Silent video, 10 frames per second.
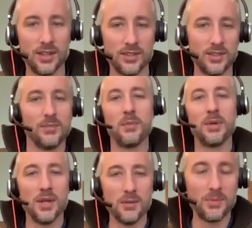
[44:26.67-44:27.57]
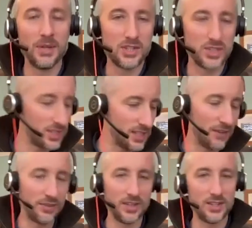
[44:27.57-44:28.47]
So maybe it's just the
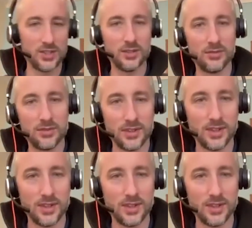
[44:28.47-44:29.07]
definition of,